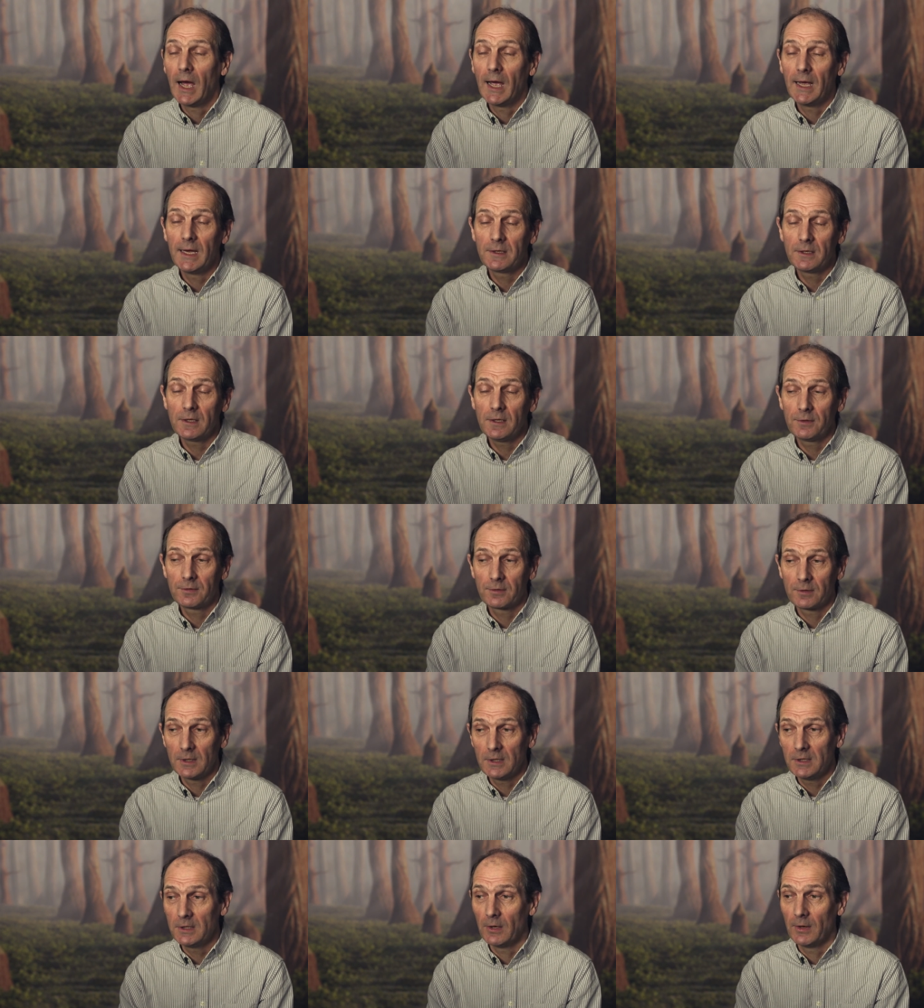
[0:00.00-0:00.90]
It is,
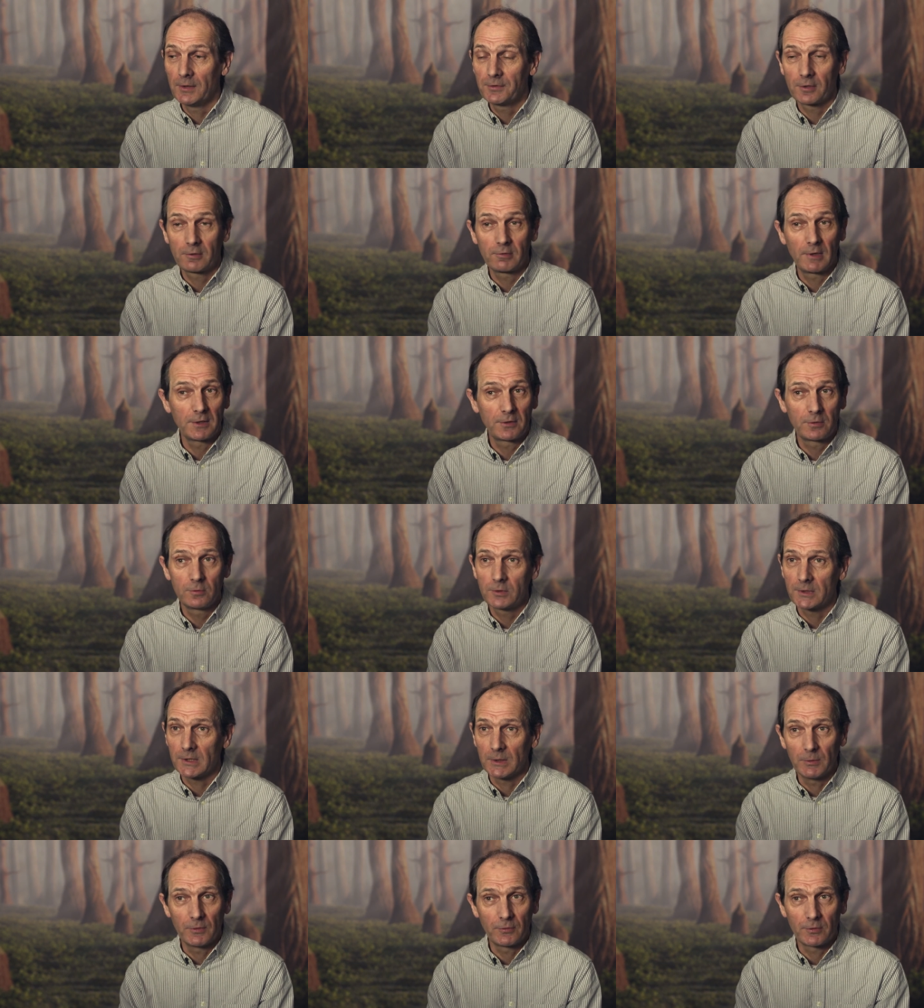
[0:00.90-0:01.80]
you know, it's a great
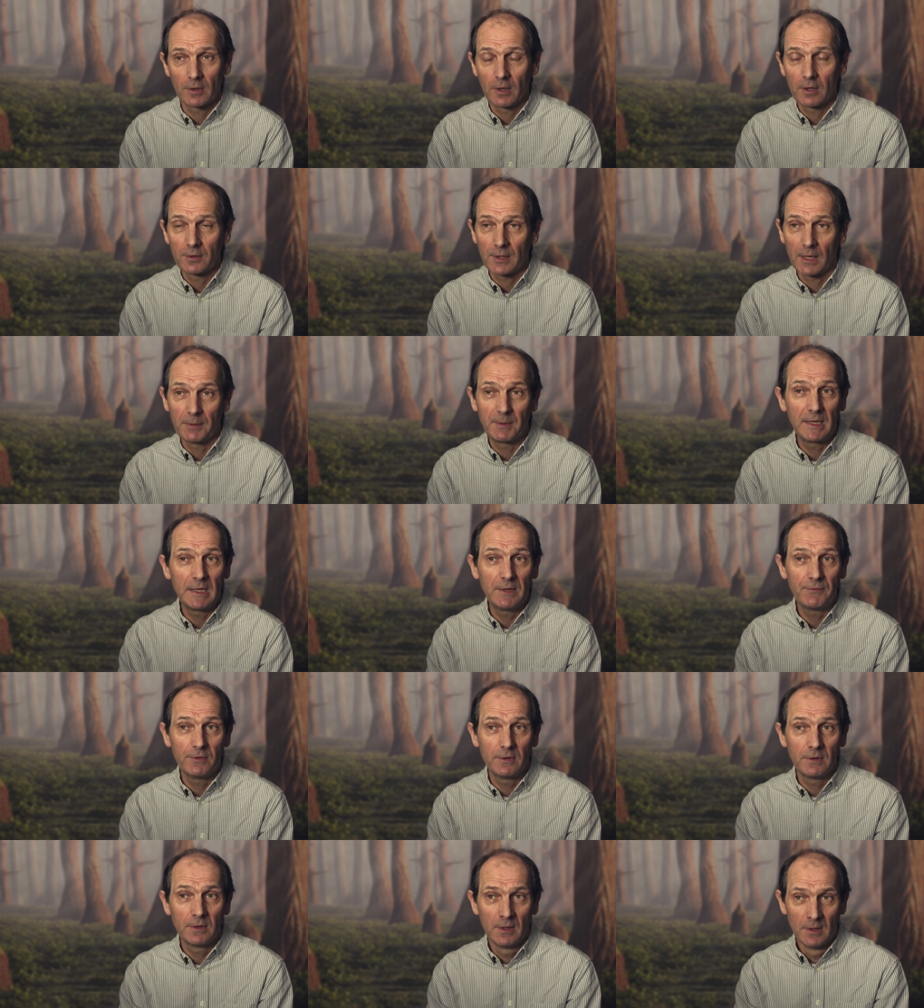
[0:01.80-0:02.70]
toolkit we've got. And
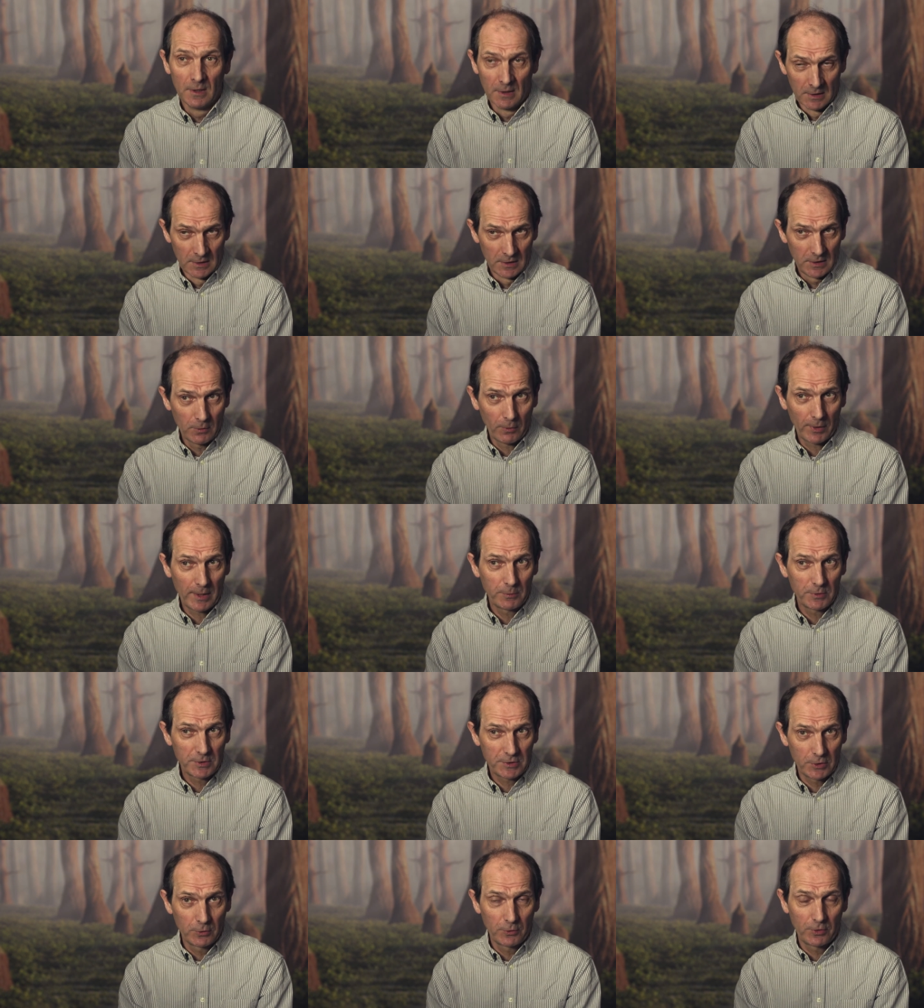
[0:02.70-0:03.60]
even, you know, they were
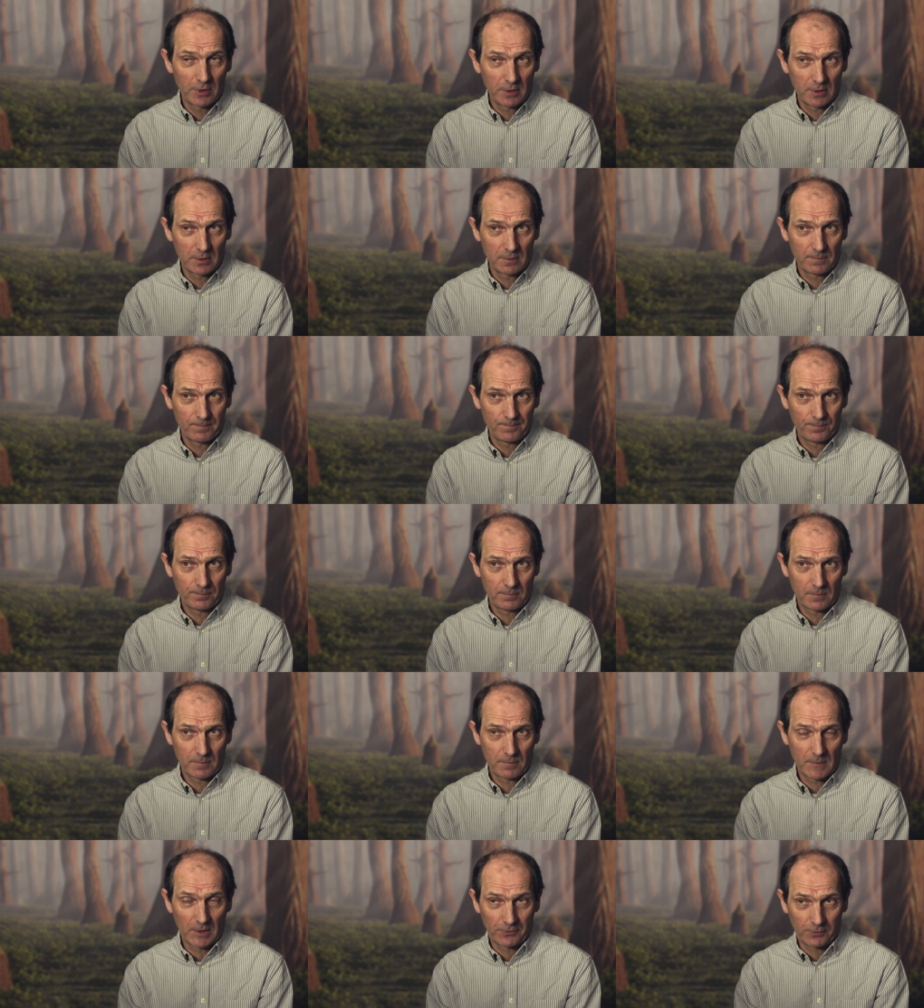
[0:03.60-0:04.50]
shooting
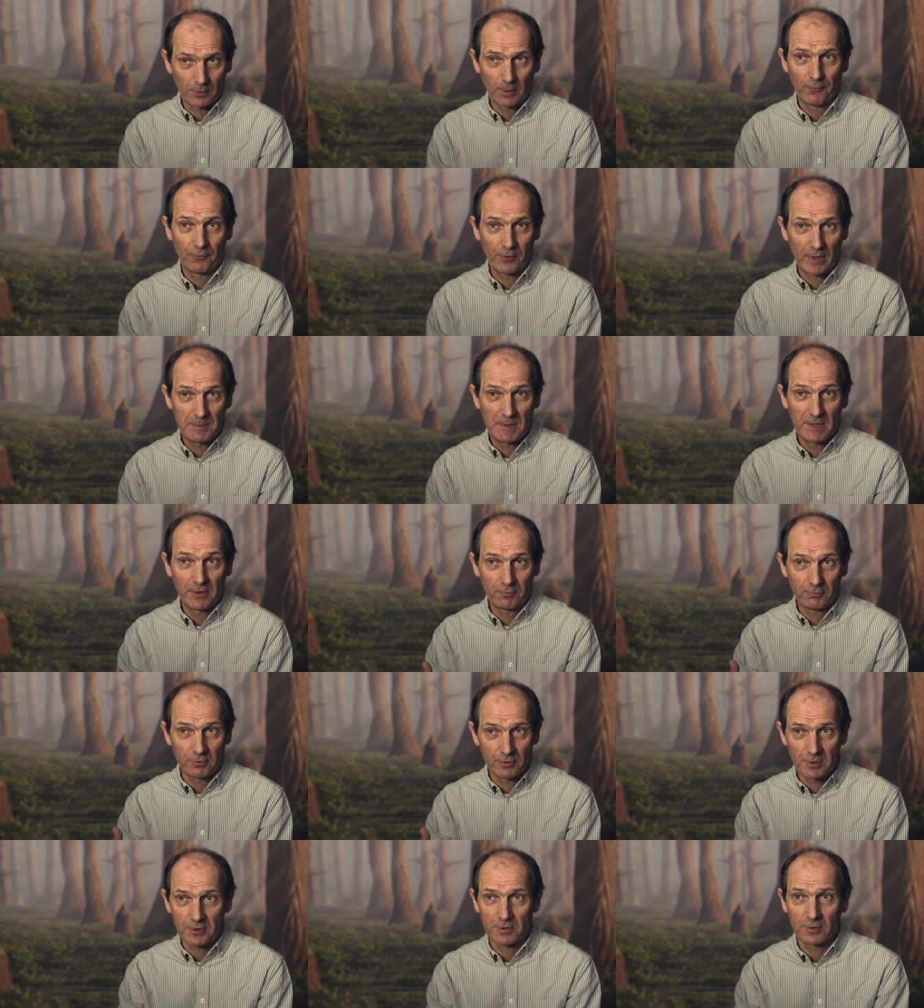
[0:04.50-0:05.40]
stop frame in its
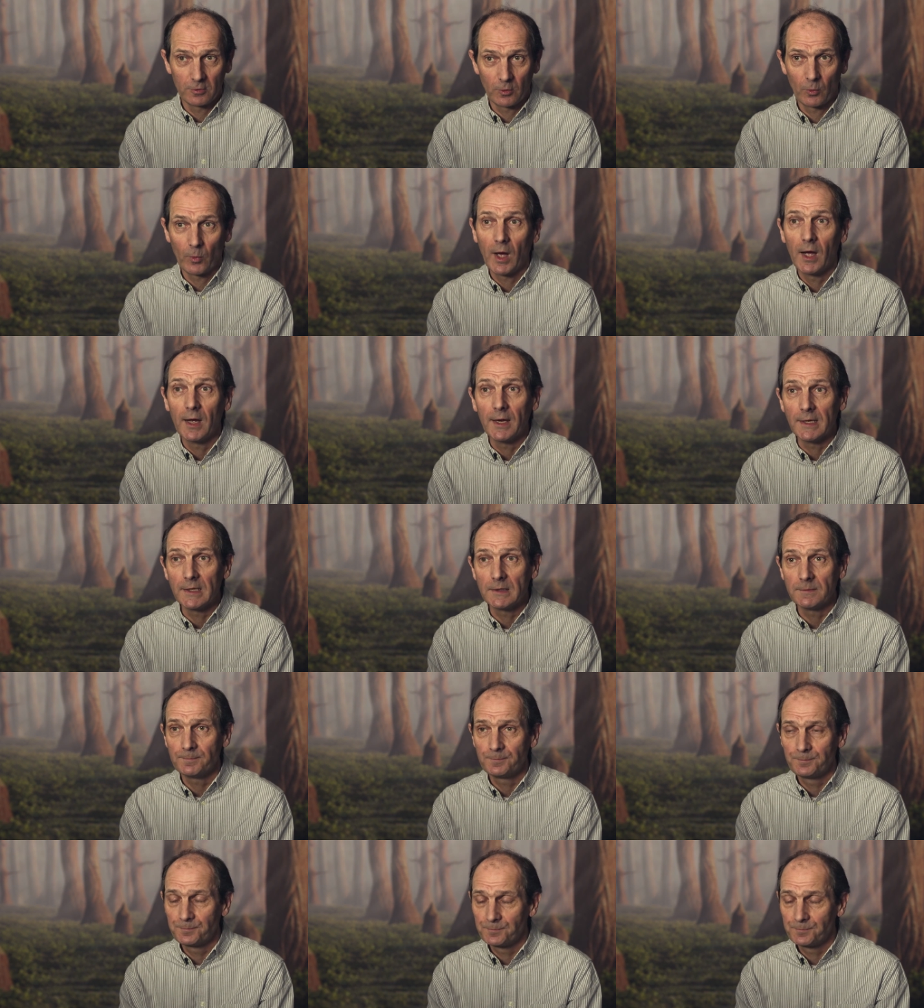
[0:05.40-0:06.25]
traditional way,